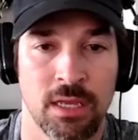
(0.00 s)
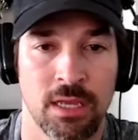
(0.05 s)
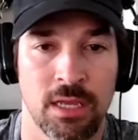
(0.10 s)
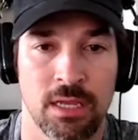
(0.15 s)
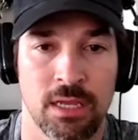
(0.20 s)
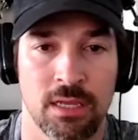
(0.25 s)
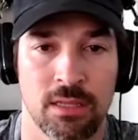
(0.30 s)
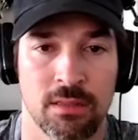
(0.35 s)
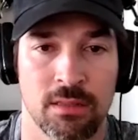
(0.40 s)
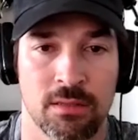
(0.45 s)

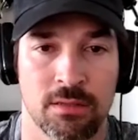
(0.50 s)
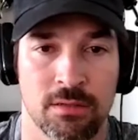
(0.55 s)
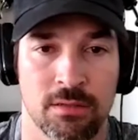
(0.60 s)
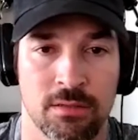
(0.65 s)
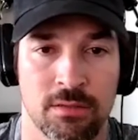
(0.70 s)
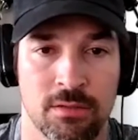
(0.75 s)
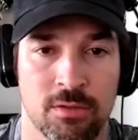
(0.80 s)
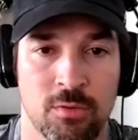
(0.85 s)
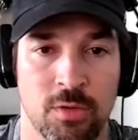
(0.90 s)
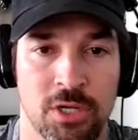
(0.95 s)
And
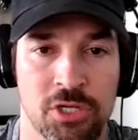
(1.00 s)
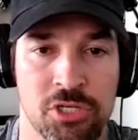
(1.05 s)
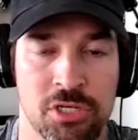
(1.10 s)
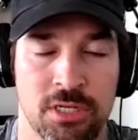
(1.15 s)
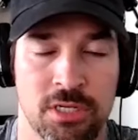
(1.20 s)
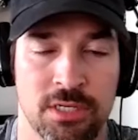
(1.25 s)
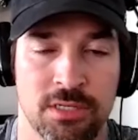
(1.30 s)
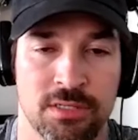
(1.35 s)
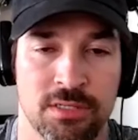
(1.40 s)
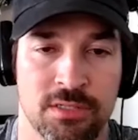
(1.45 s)
the question
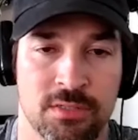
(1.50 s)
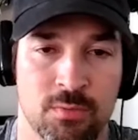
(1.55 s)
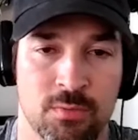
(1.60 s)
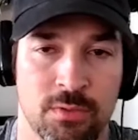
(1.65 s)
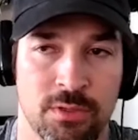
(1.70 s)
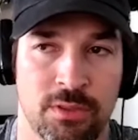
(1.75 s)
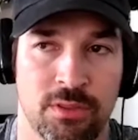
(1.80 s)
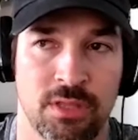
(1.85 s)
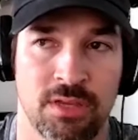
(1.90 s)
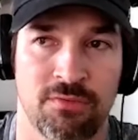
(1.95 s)
is,
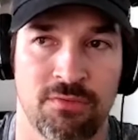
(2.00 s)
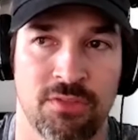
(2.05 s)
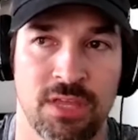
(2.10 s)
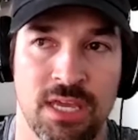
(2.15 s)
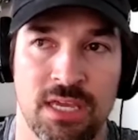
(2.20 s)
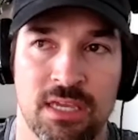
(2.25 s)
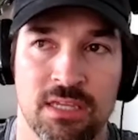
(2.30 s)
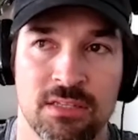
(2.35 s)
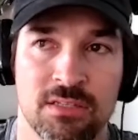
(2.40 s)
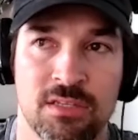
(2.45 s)
with if they
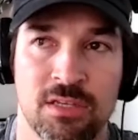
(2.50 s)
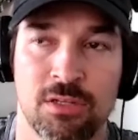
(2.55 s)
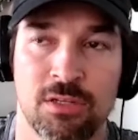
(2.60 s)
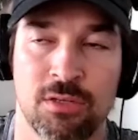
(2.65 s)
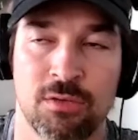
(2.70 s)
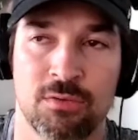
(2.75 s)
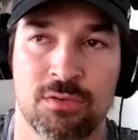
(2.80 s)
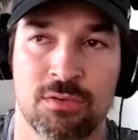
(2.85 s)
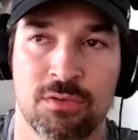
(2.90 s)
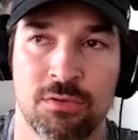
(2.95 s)

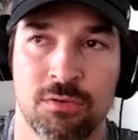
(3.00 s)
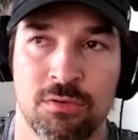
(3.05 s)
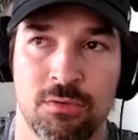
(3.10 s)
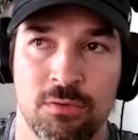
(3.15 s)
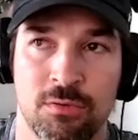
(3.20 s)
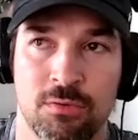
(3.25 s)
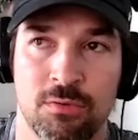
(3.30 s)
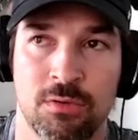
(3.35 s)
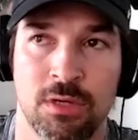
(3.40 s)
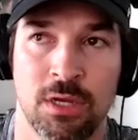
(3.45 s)
continue
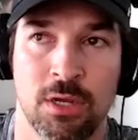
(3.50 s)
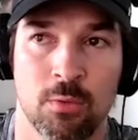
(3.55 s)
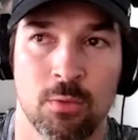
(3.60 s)
to